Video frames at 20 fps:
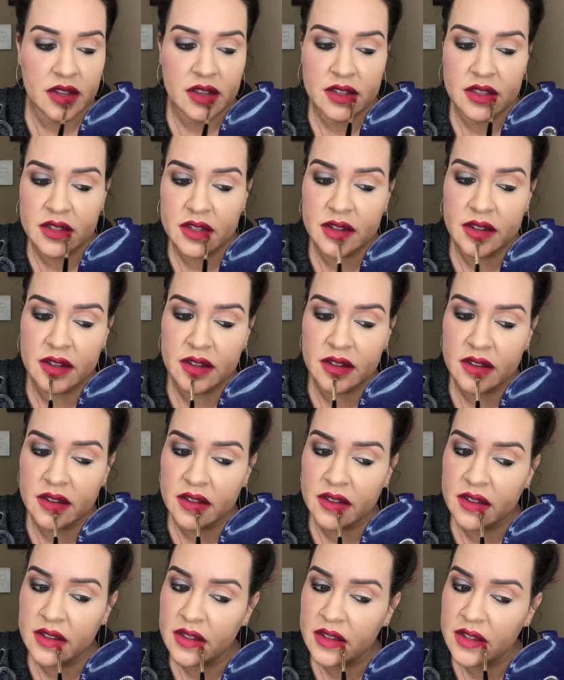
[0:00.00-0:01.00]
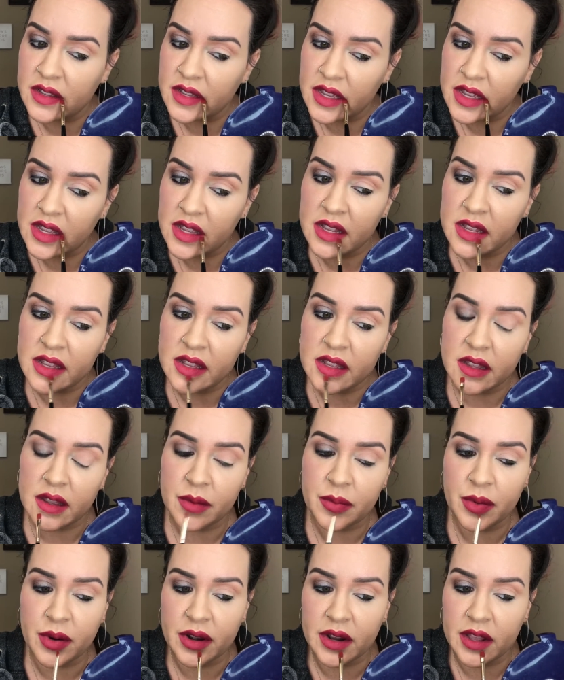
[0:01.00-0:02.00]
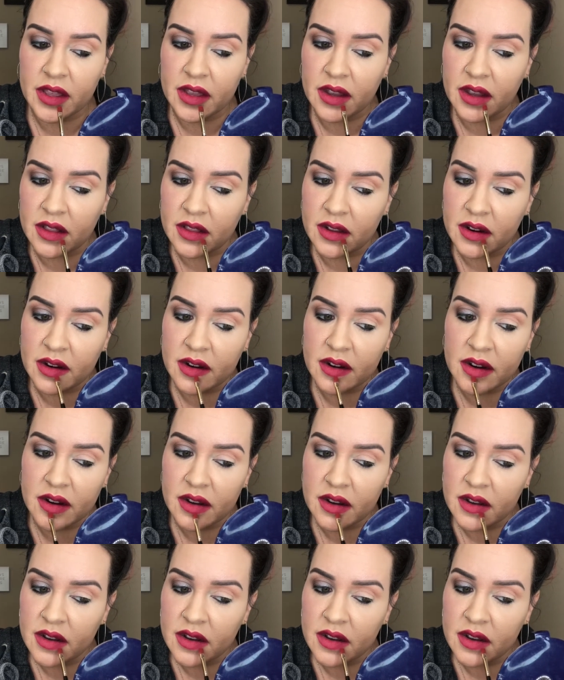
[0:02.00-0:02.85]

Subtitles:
still a pretty color.